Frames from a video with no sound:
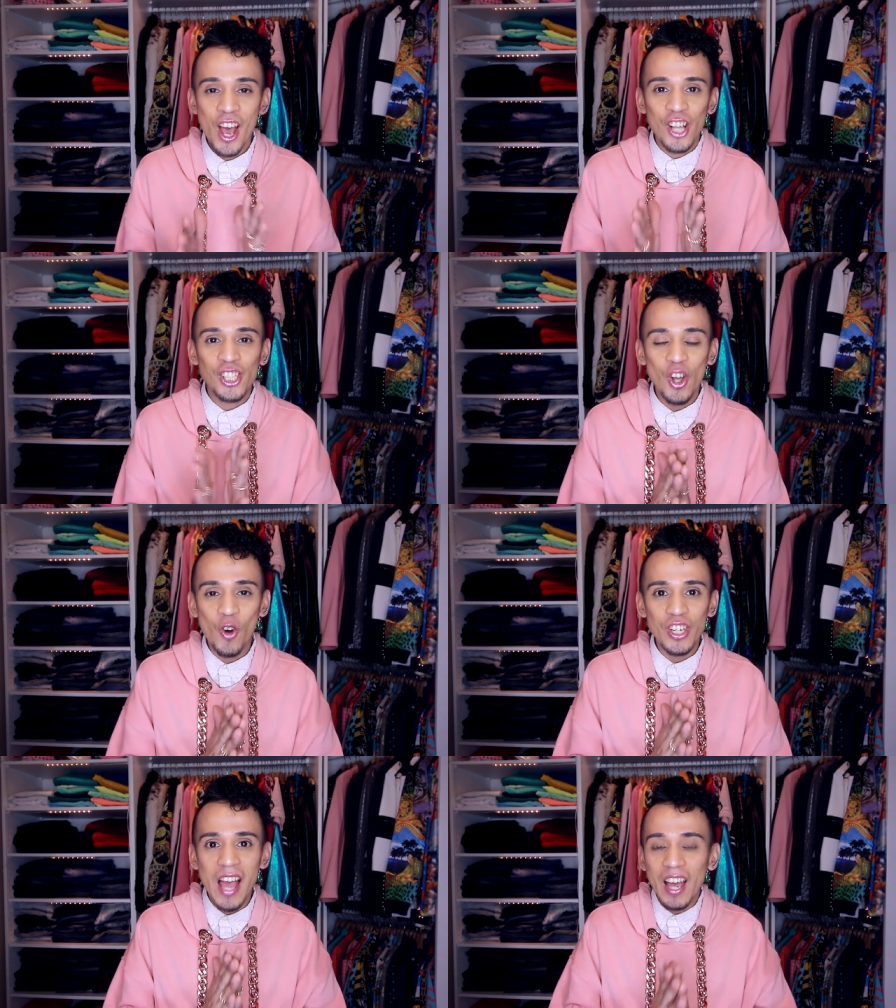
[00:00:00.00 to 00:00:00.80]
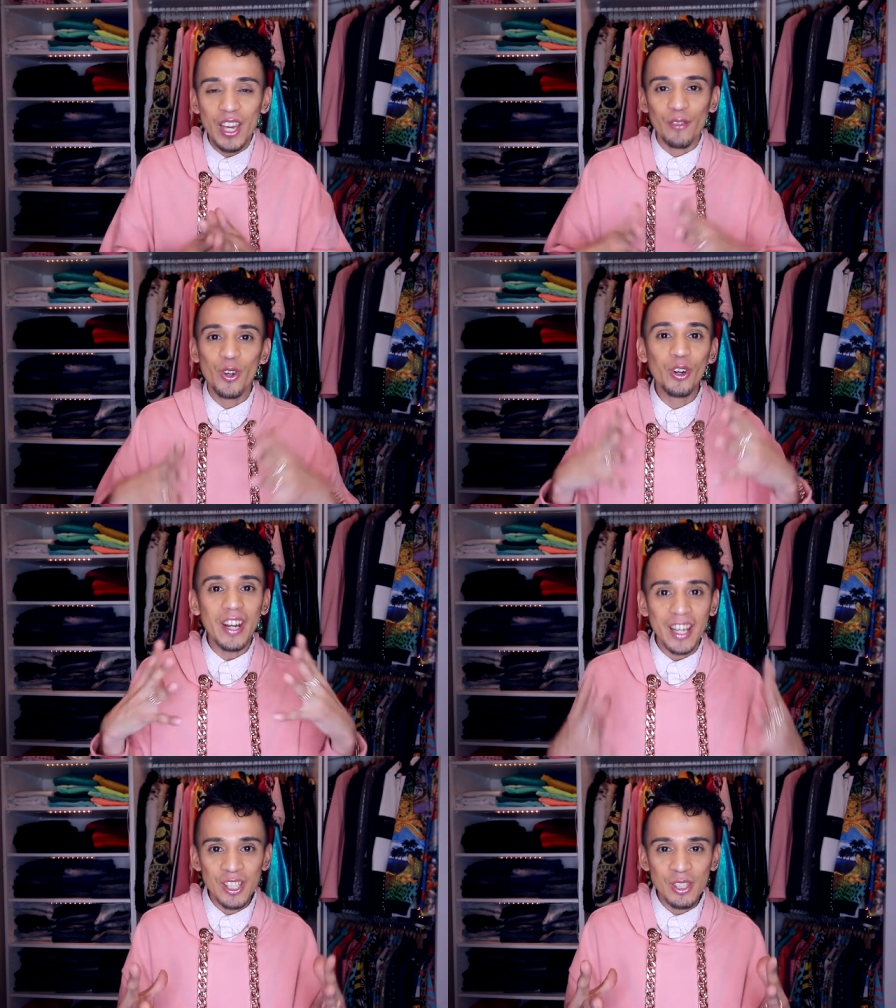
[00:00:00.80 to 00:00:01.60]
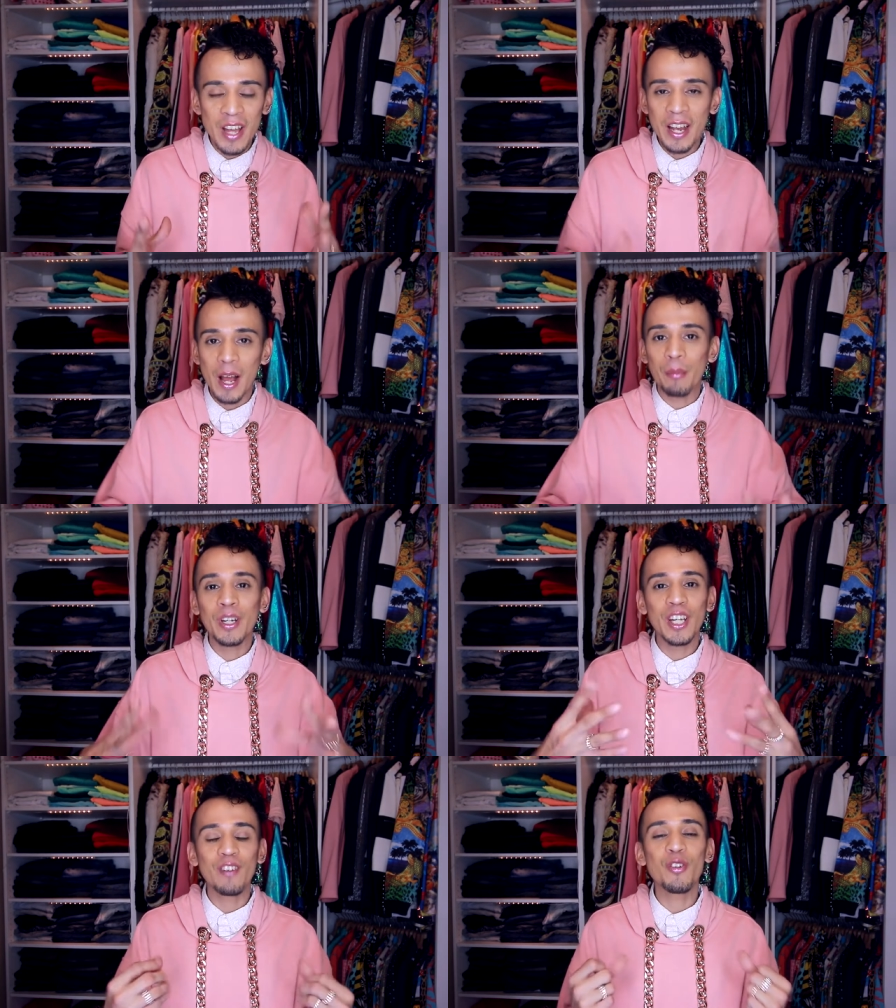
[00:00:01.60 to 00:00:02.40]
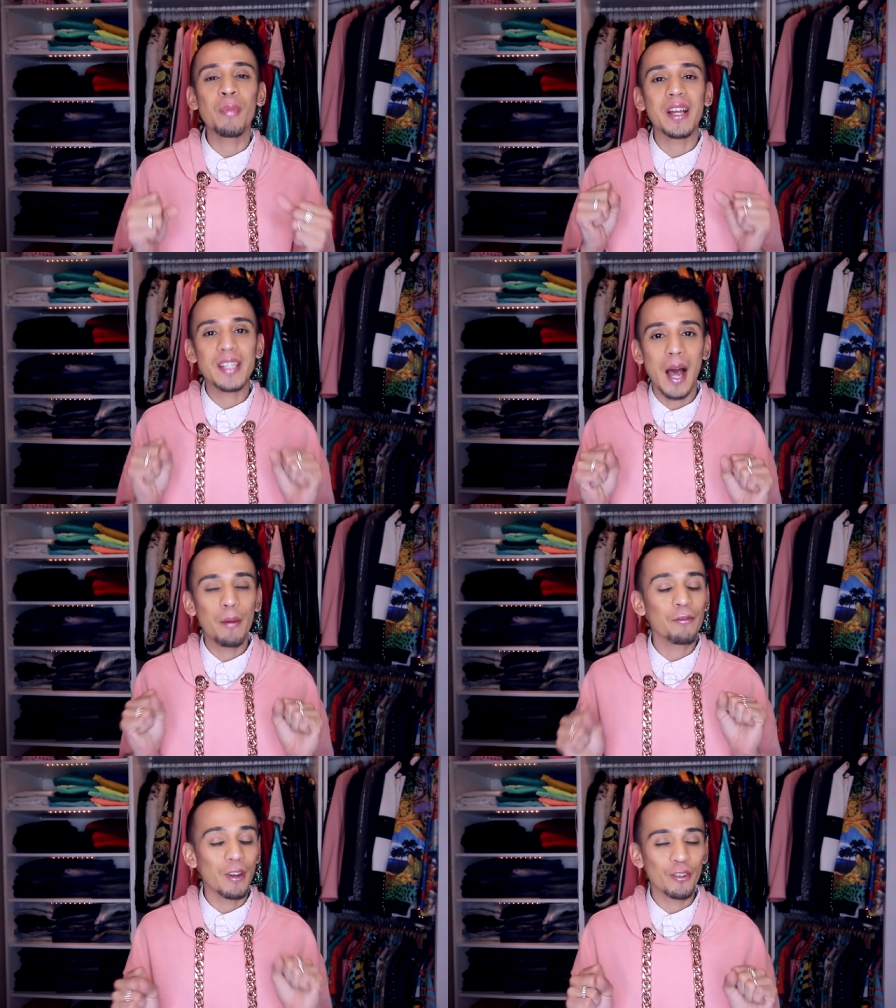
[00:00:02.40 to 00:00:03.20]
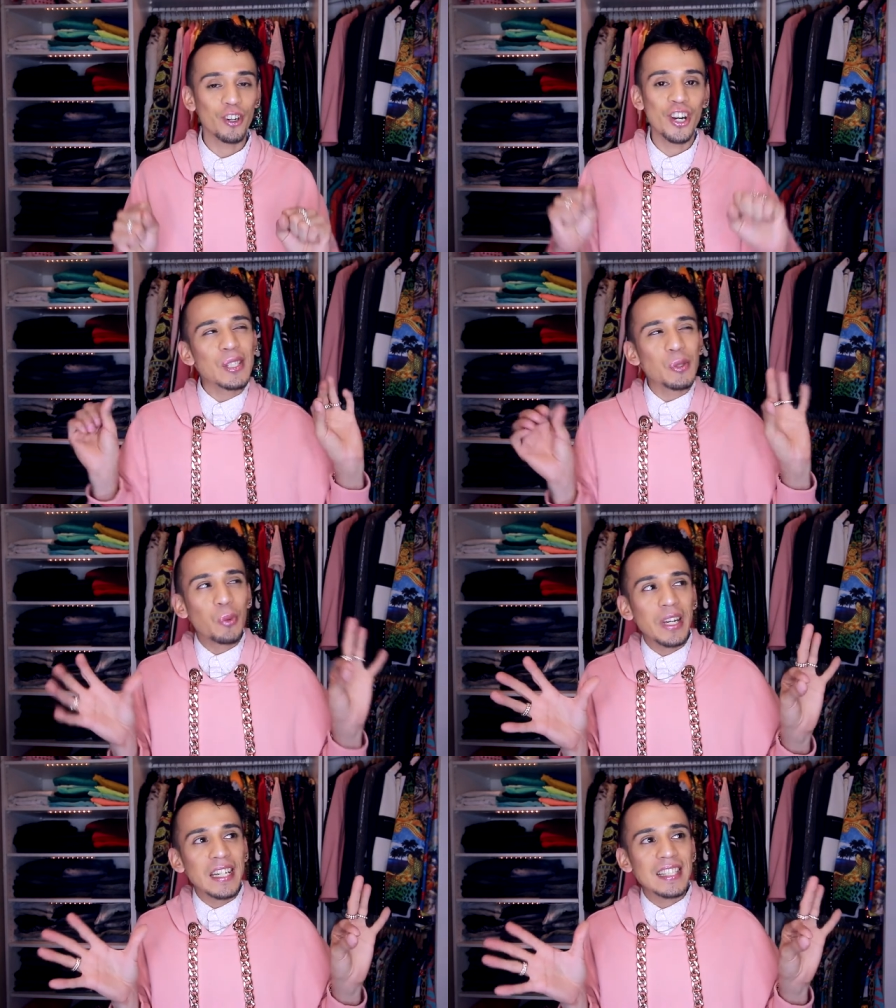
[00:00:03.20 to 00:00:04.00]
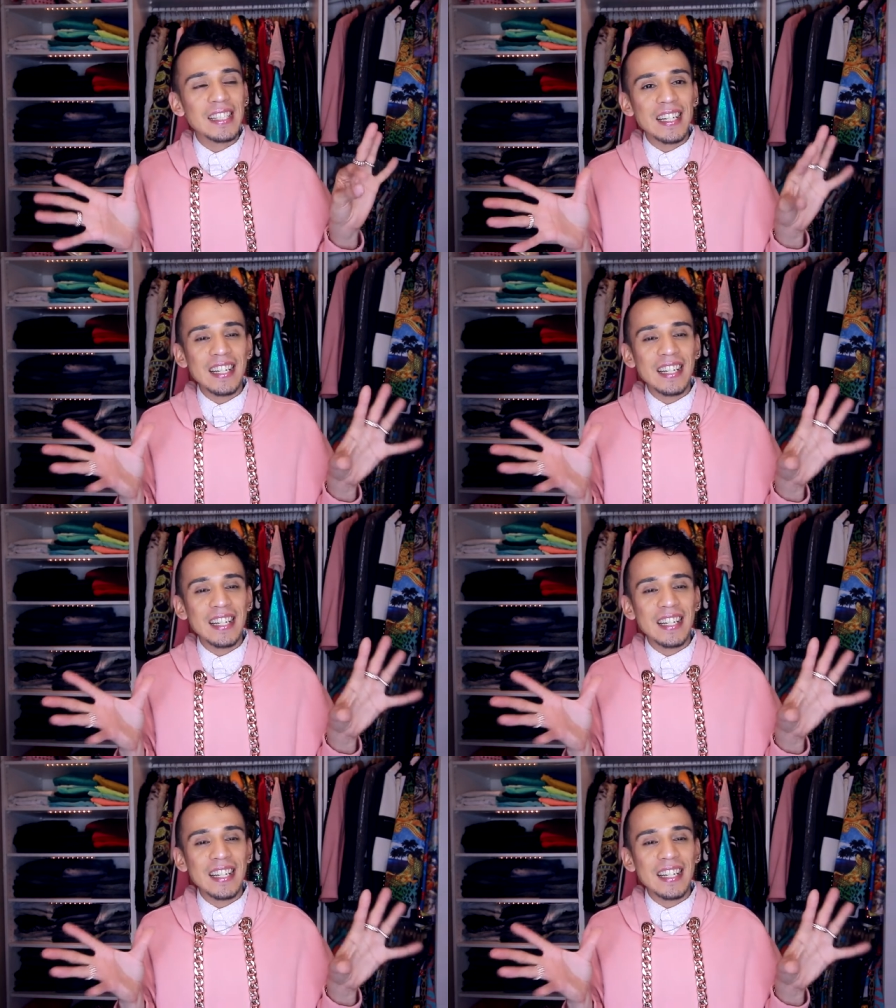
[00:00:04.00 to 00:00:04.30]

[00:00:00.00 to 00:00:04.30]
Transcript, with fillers: So yeah, if you're into that, I'm gonna give you my top favorite sweet,